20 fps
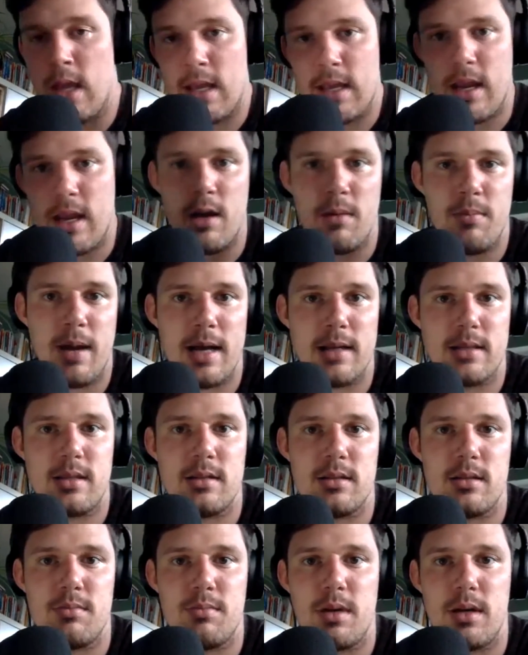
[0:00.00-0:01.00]
Carol
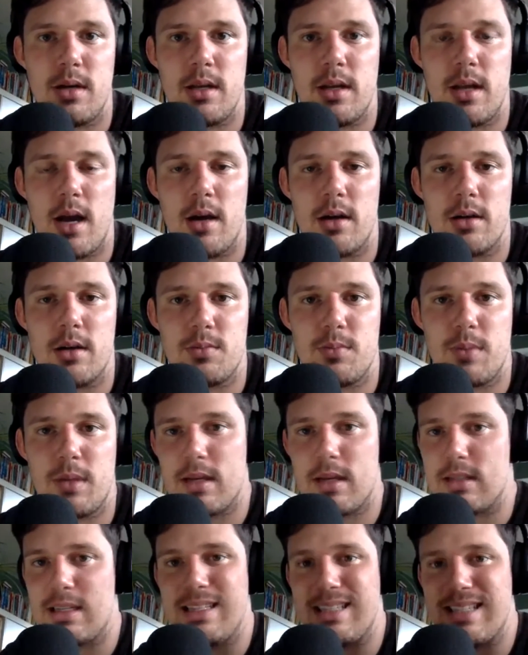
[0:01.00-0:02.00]
Baskins $1 million
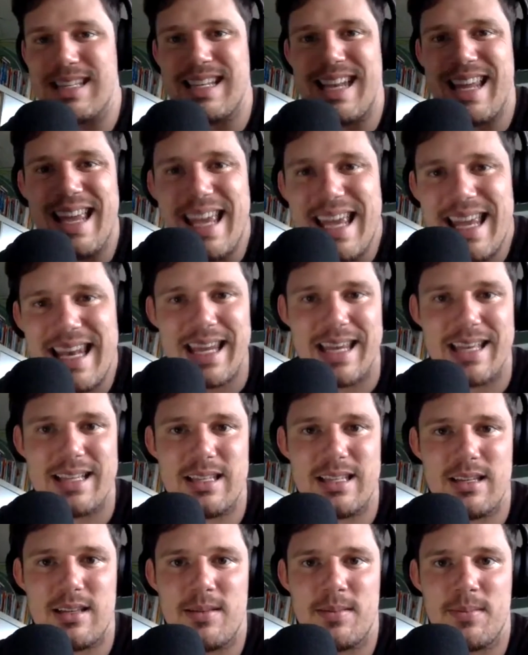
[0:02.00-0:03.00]
because he's an idiot.